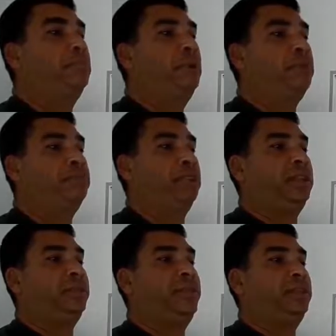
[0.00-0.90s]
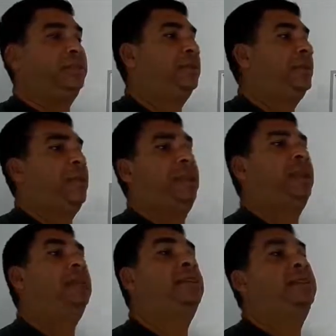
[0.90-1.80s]
posted in Facebook,
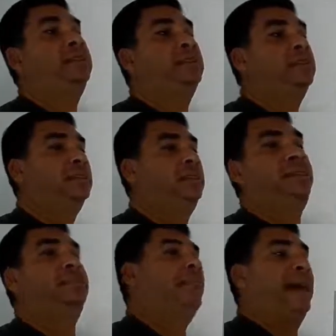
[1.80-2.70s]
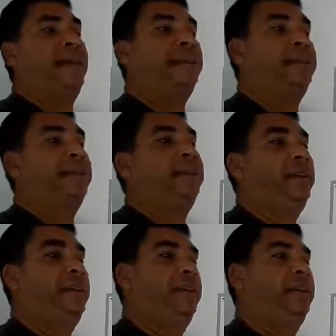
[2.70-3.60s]
hey, this is Mike,
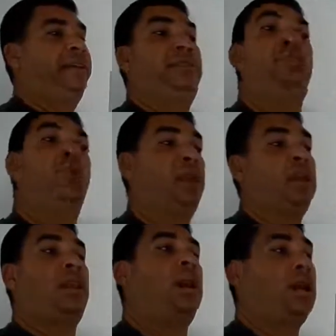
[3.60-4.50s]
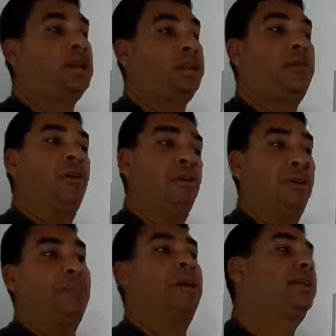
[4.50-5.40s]
and it's 1 o'clock on
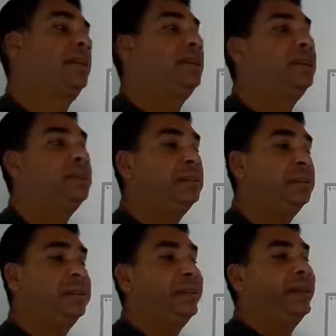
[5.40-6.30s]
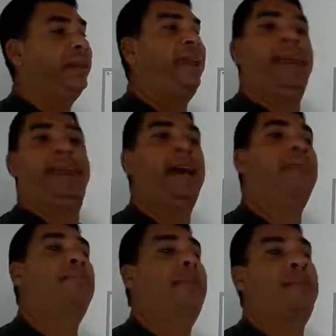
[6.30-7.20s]
a Monday, and
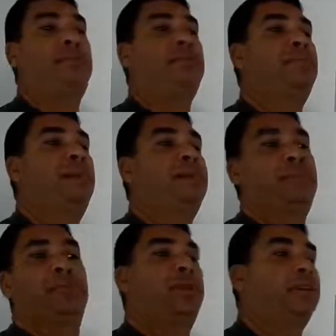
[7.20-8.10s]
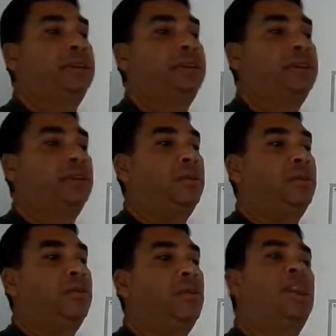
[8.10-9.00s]
I'm playing with my daughter.
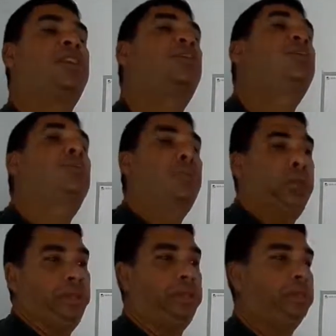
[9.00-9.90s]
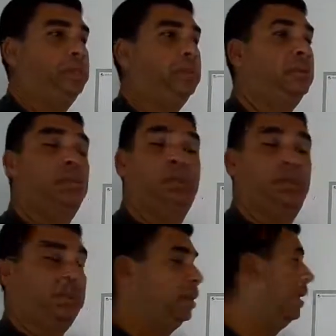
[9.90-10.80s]
What are you doing?
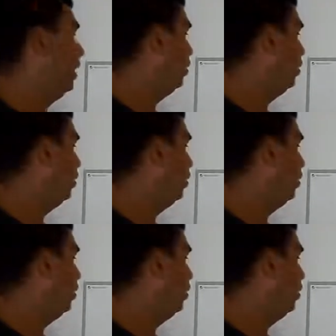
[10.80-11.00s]
And